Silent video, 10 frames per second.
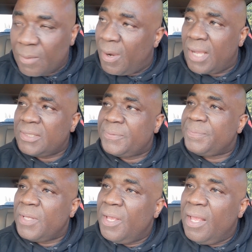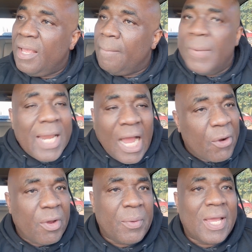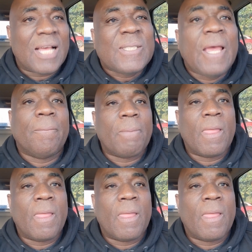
boss, me not agree with what you say.